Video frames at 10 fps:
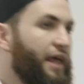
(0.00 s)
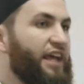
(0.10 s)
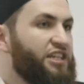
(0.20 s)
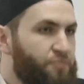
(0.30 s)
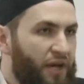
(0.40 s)

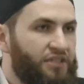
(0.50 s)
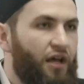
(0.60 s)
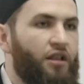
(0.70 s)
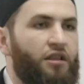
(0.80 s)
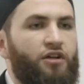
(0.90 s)
expect
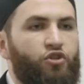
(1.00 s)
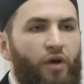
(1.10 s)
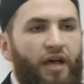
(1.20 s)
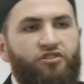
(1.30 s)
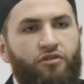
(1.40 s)
Allah
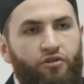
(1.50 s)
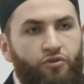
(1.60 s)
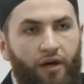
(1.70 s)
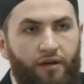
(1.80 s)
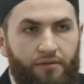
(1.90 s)
to answer their
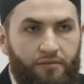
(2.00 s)
dua?